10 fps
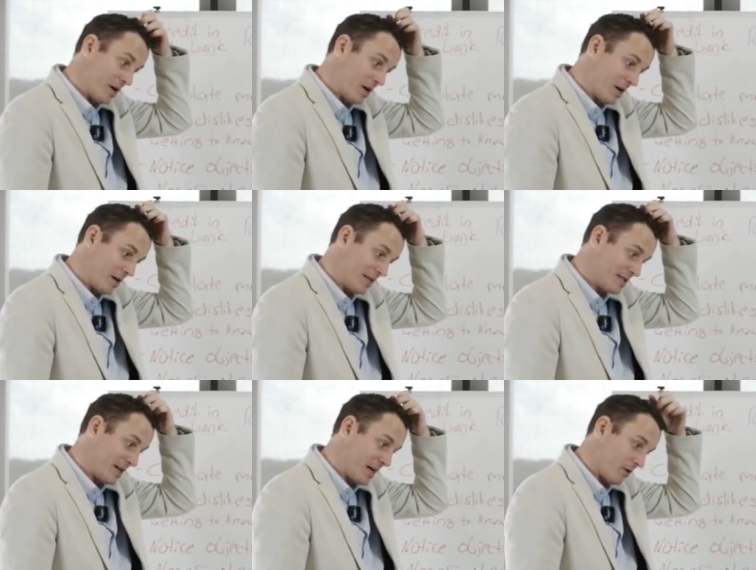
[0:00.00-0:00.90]
uh, let's
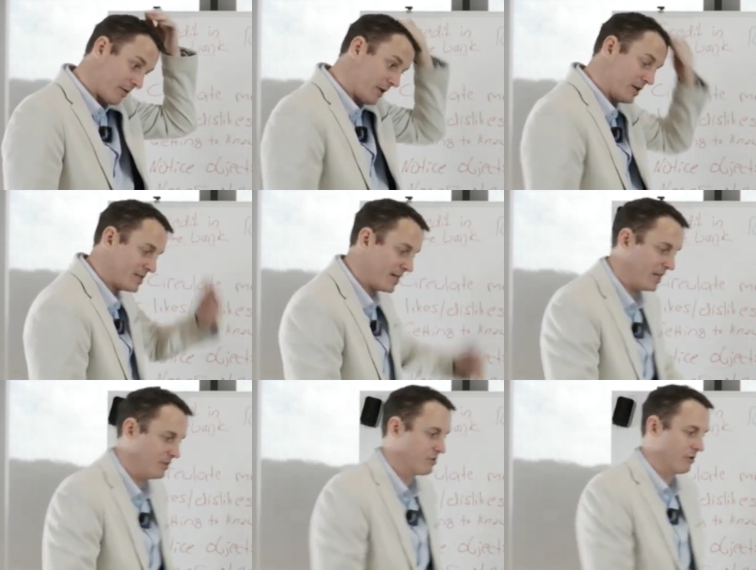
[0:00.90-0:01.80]
say on a
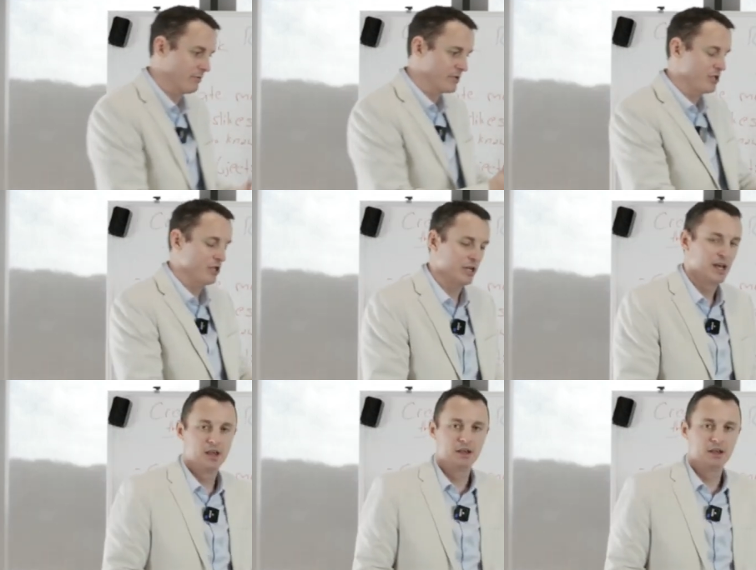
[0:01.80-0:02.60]
Thursday, you're talking to a student